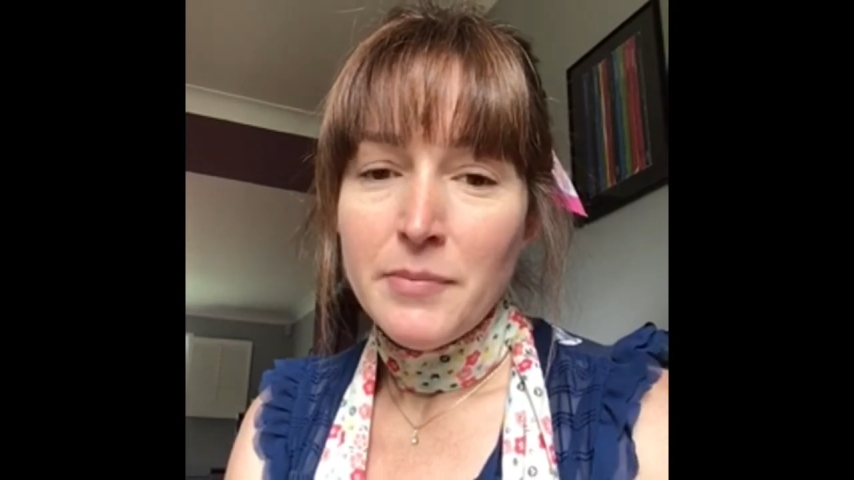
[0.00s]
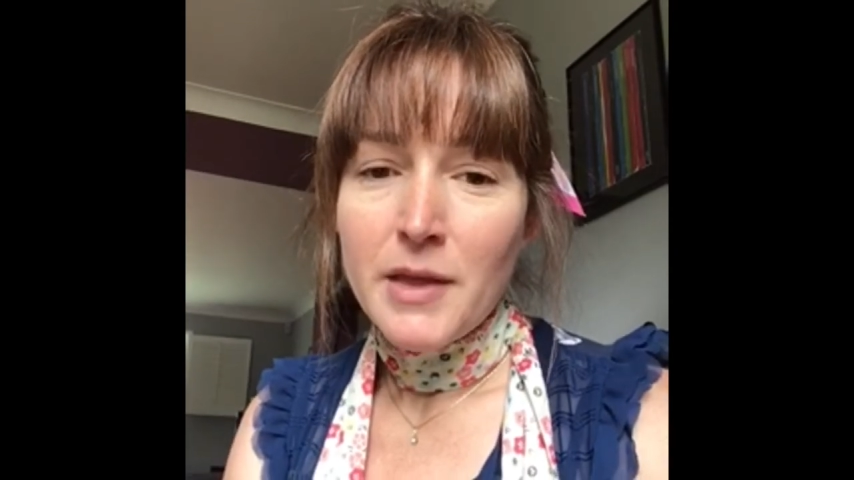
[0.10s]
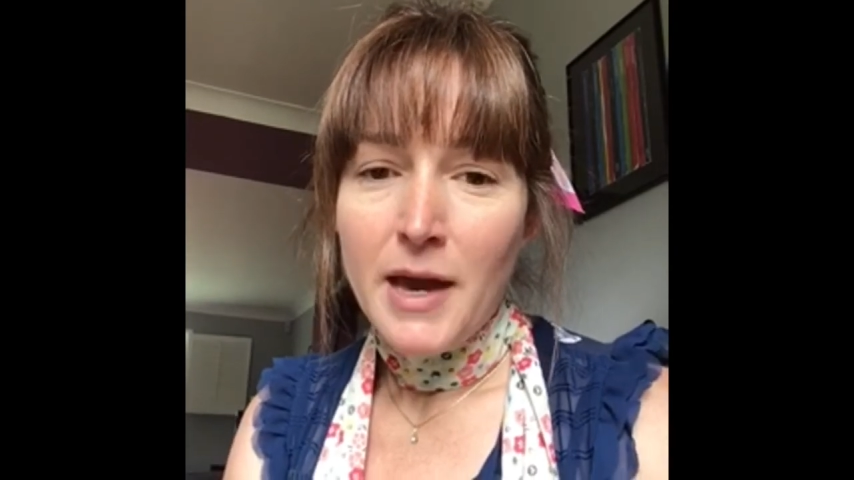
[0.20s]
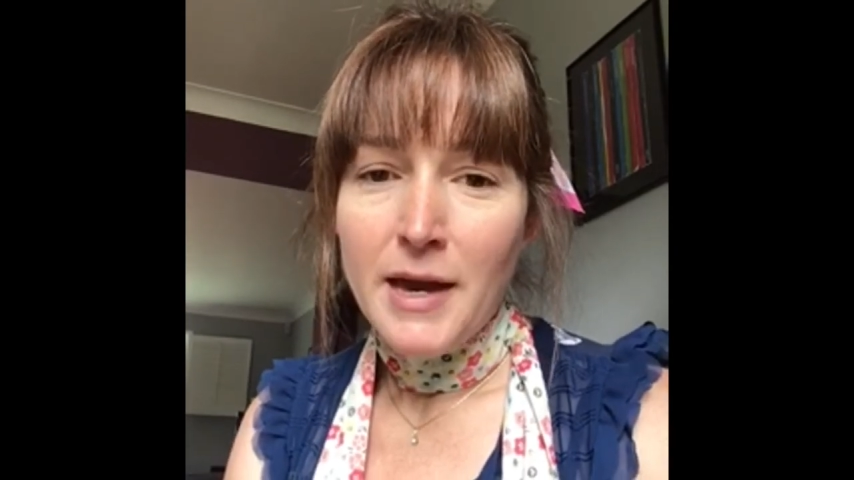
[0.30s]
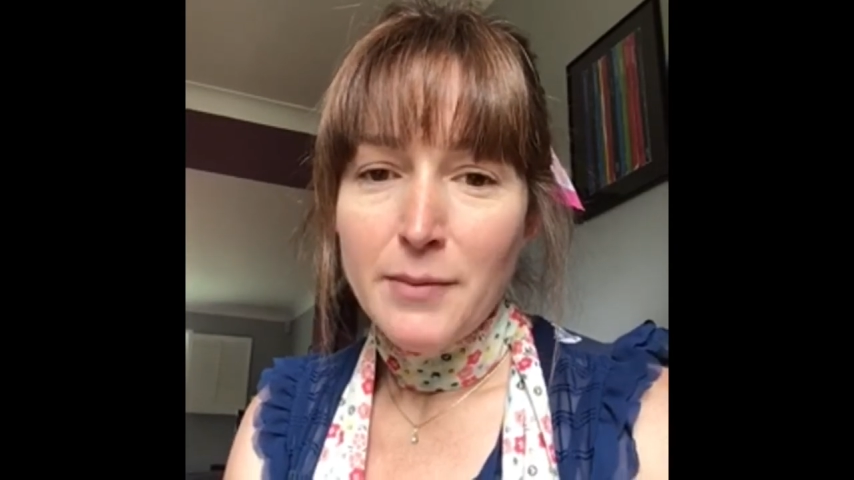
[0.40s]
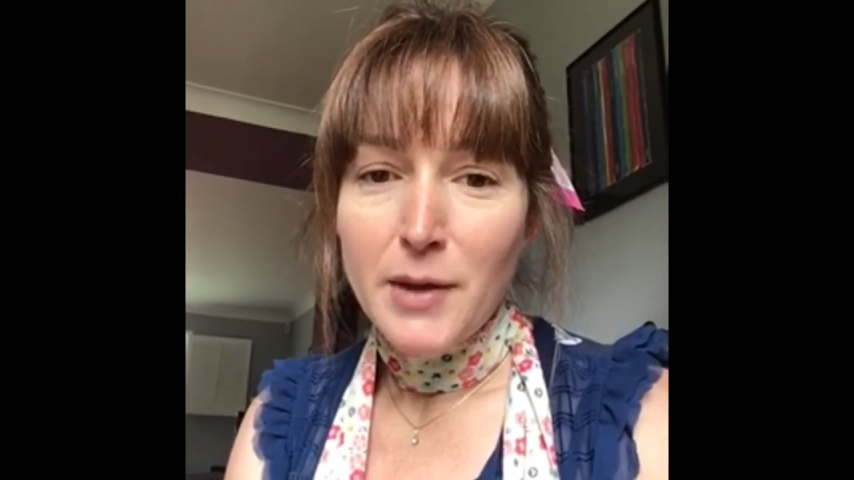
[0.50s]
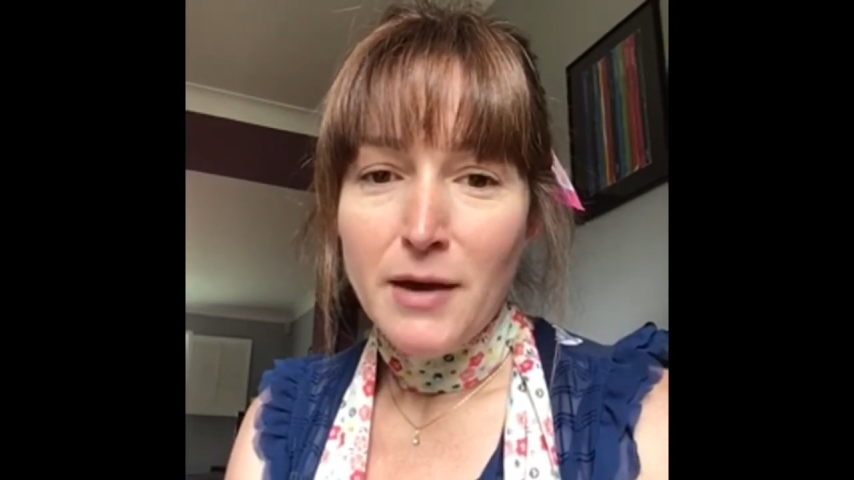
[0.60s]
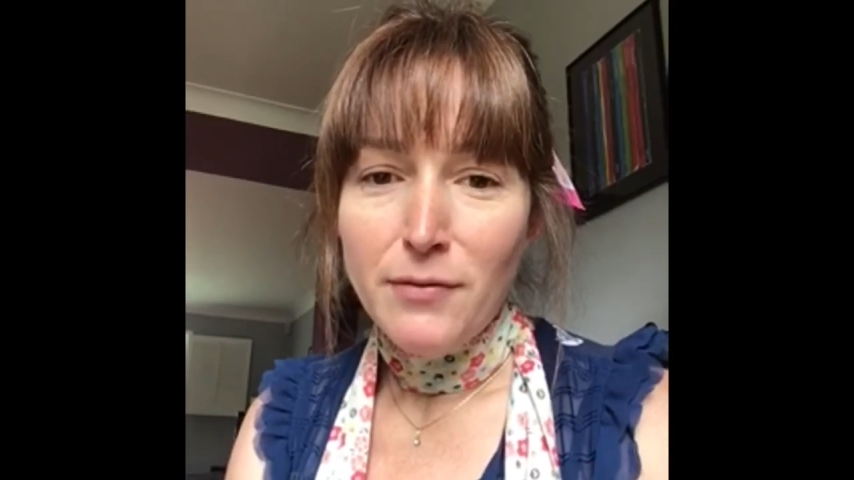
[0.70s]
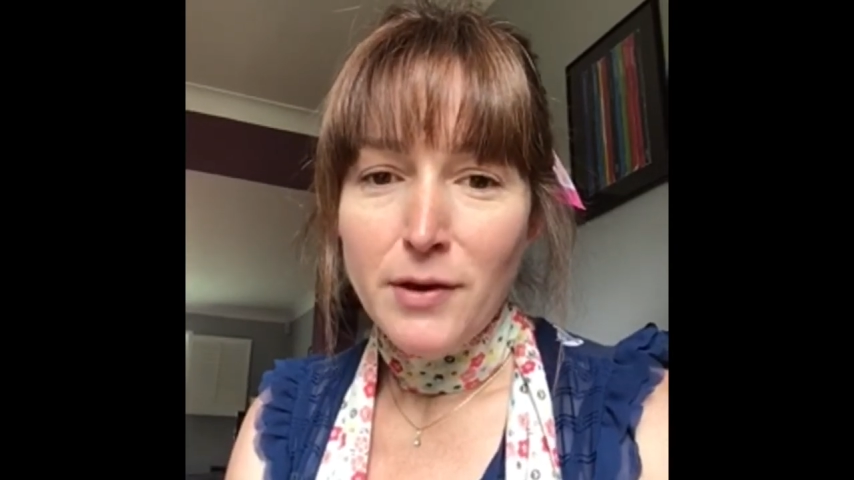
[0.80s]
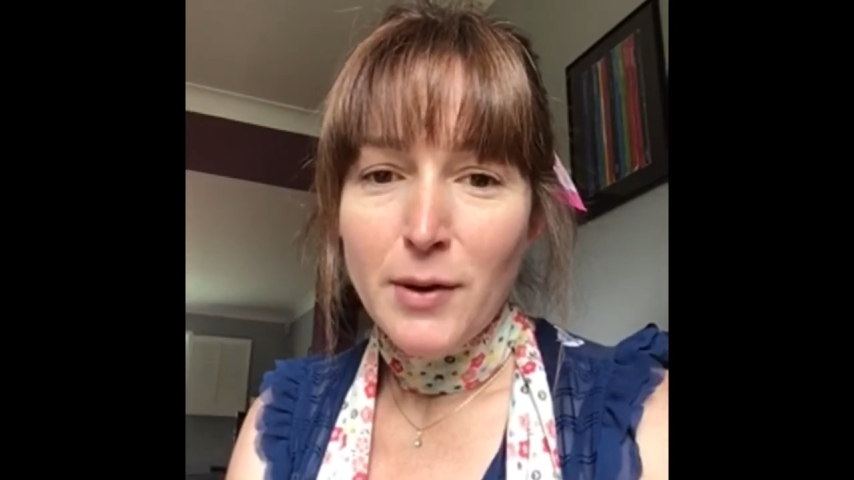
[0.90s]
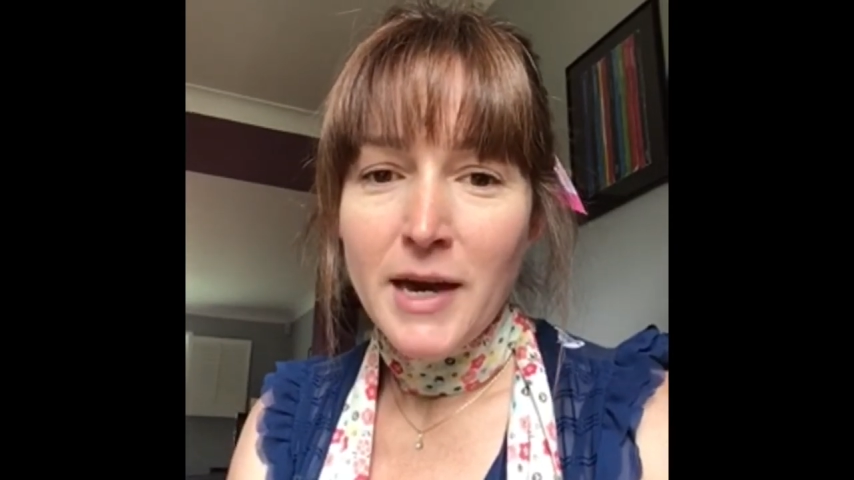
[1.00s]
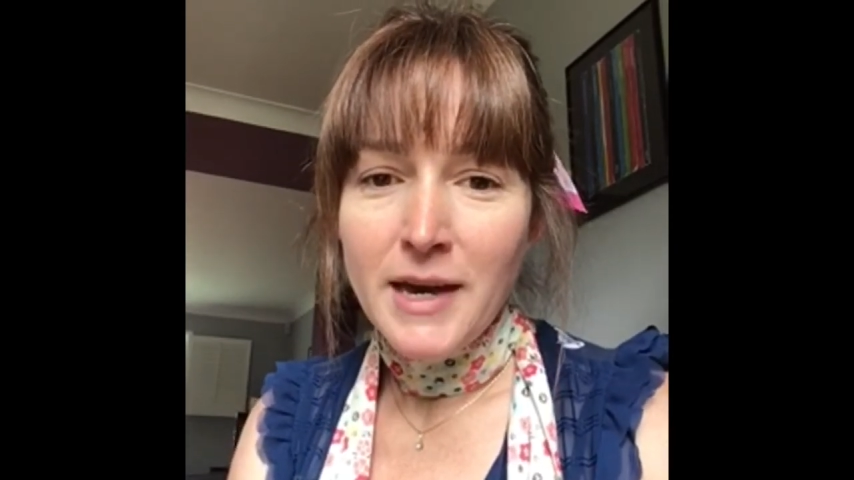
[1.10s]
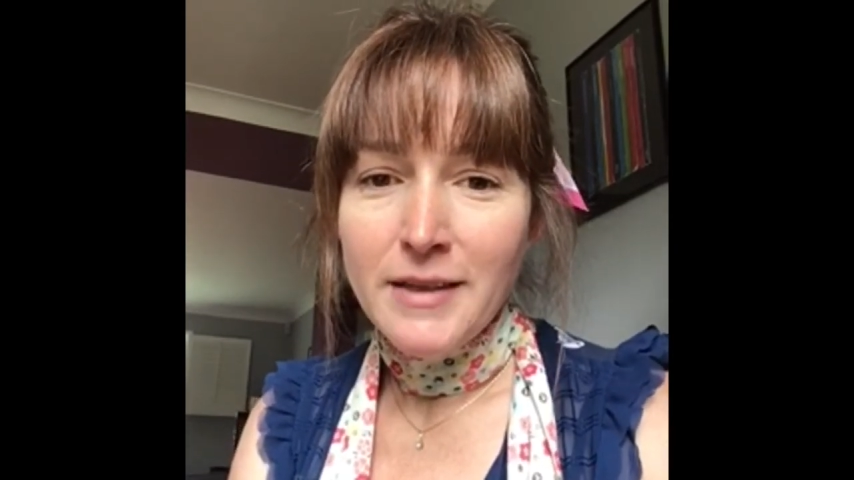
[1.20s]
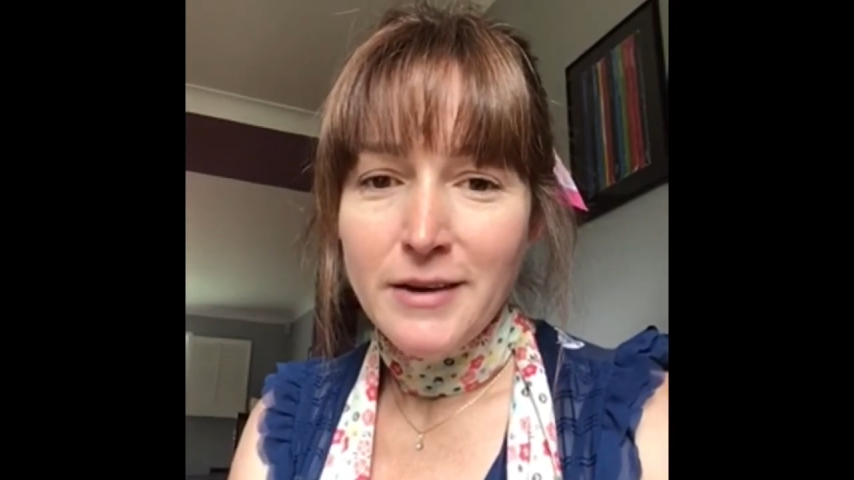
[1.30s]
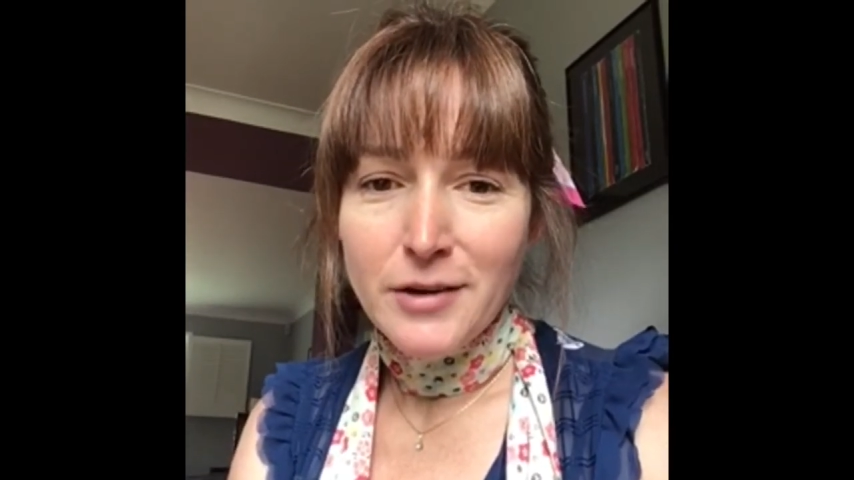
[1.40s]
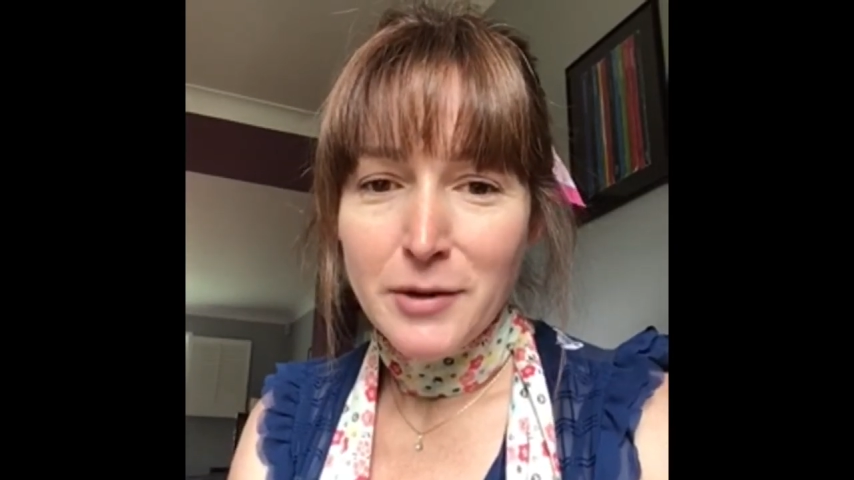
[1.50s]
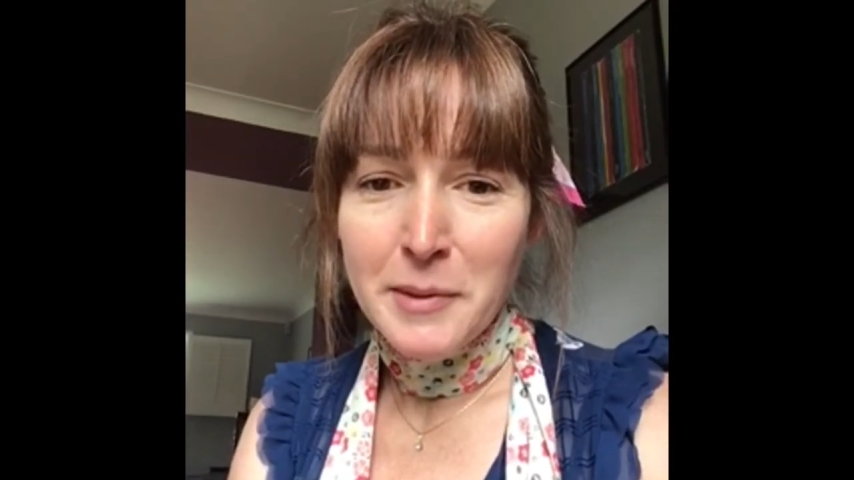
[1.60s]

Um, if you hear that you're coming